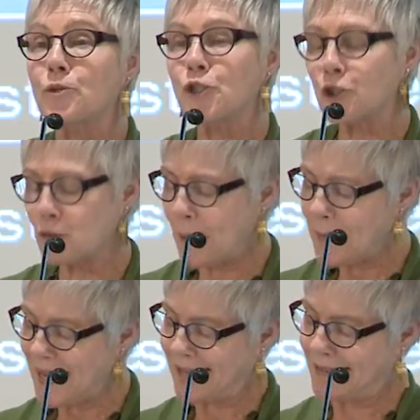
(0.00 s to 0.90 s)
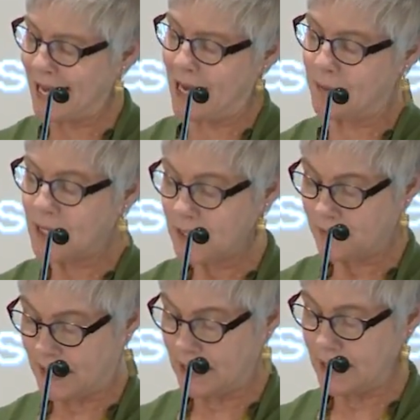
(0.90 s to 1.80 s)
stripping them,
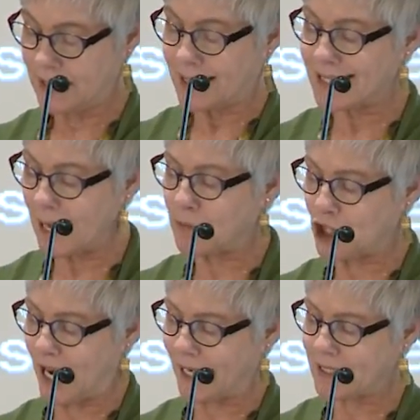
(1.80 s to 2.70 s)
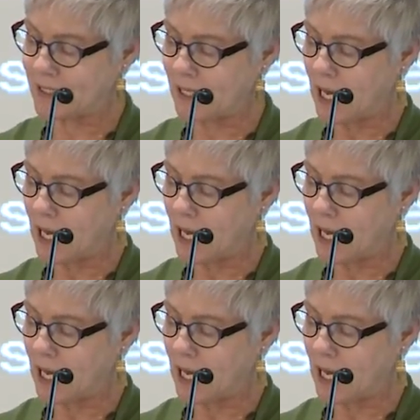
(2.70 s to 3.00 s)
these subjects,